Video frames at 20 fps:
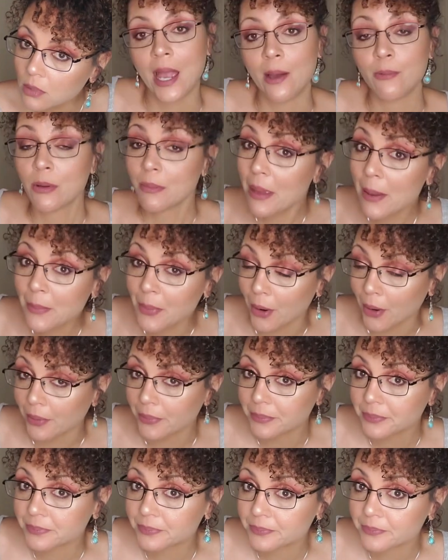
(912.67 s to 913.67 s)
And remember,
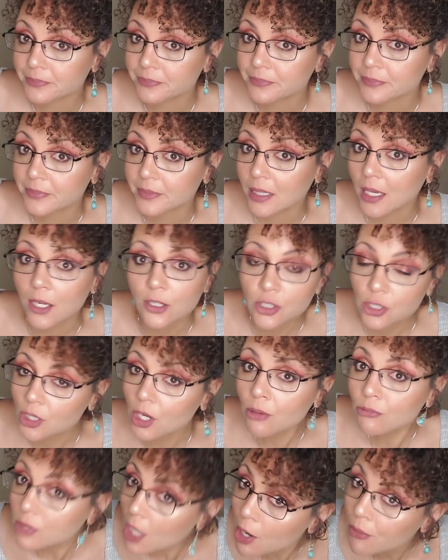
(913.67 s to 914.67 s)
in case you
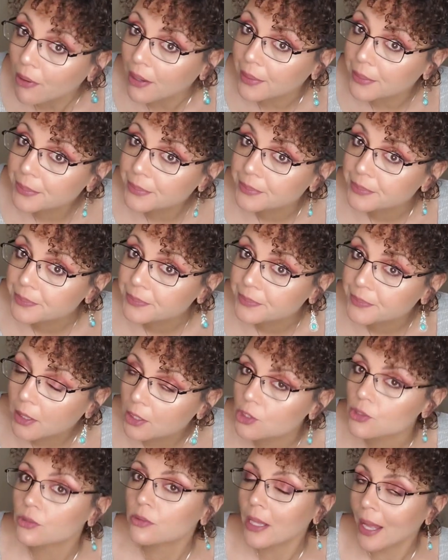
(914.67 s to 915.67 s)
don't know it,
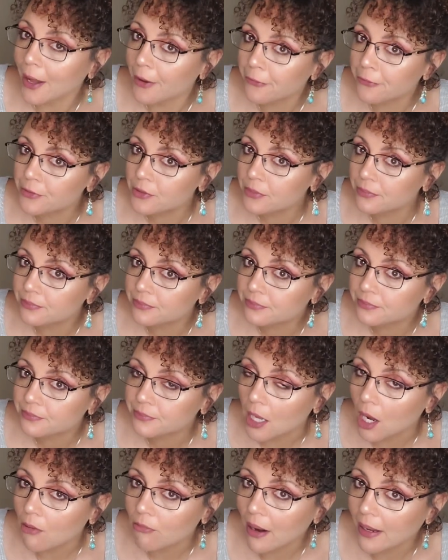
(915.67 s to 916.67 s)
that you're loved.
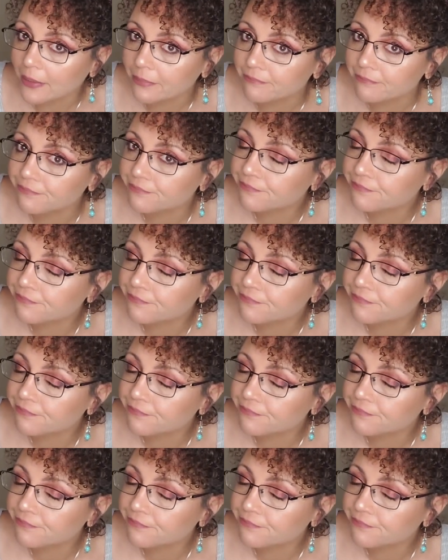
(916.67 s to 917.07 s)
All right?